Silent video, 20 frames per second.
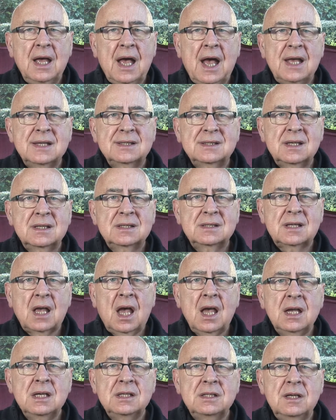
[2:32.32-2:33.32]
a
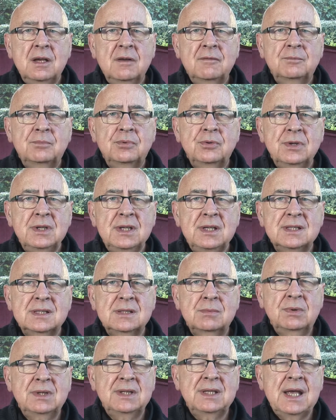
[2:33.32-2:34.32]
society of
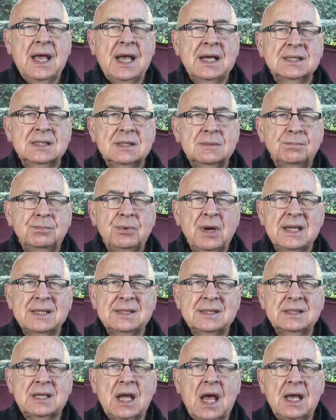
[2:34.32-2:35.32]
priests with the
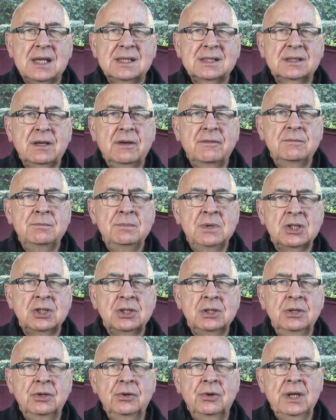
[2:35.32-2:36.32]
express task of
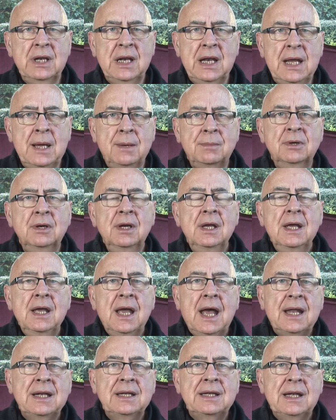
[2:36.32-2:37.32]
missionary labour
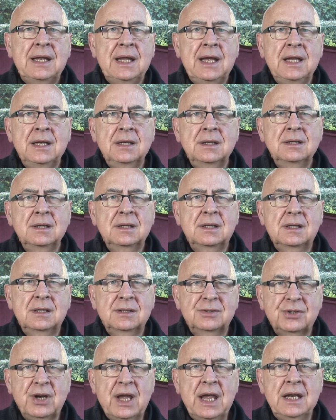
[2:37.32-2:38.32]
and
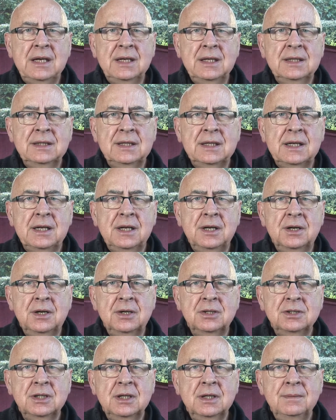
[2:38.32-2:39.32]
training the
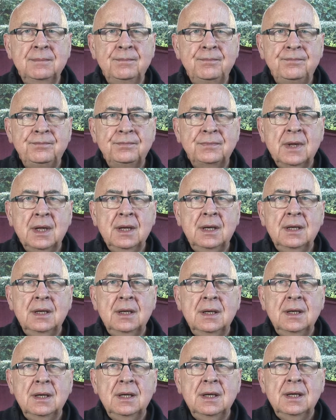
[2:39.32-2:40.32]
clergy.
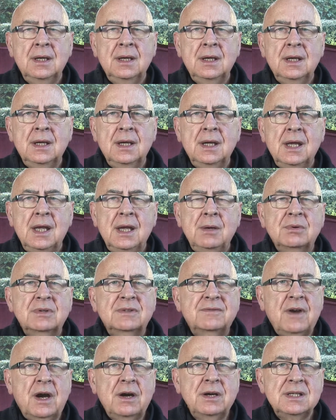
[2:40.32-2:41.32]
He
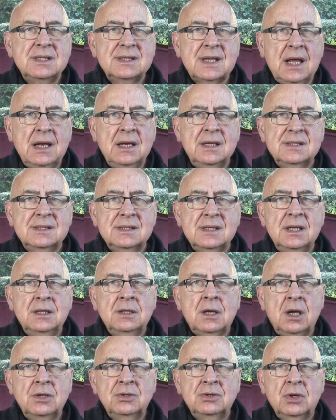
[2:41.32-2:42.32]
was very zealous in
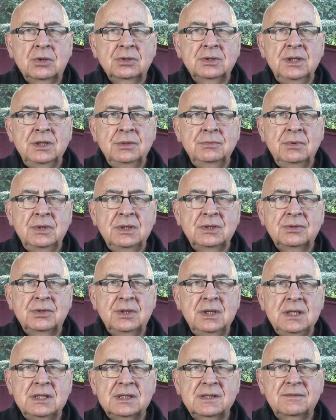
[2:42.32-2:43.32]
conducting
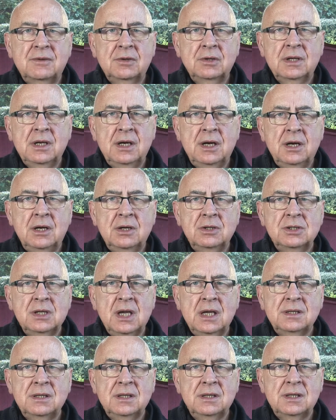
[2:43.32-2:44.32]
retreats for clergy
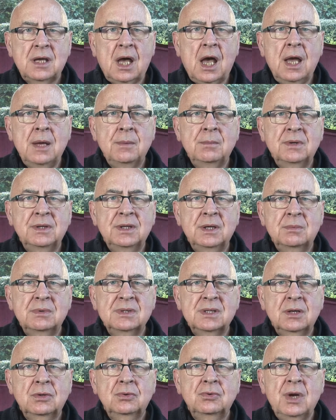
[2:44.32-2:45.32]
at a time when there
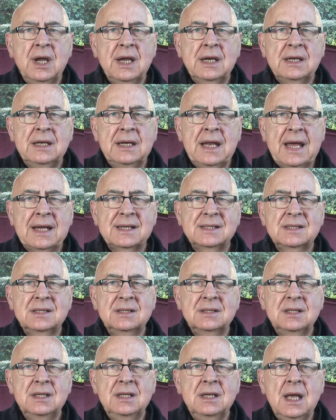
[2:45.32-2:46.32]
was a great
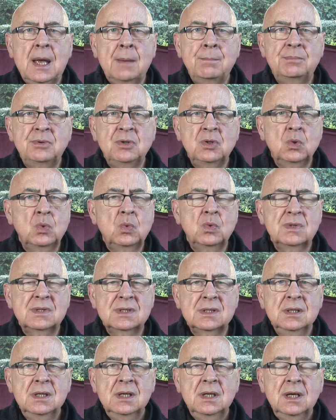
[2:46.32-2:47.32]
laxity,
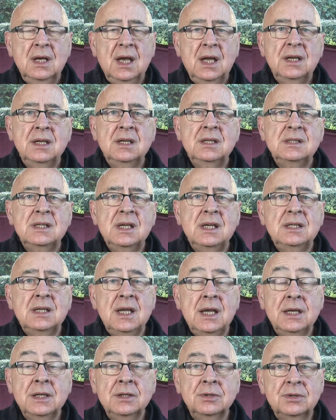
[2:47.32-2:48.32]
abuse, and indeed
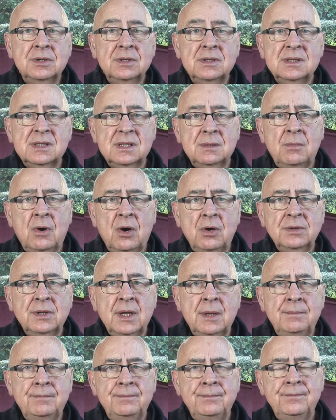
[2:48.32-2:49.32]
ignorance among
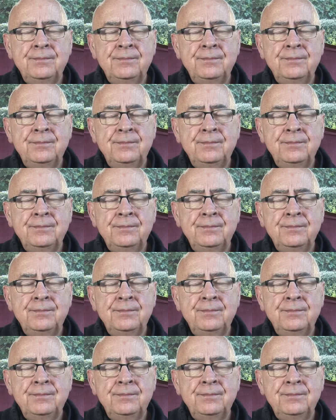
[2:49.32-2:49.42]
them.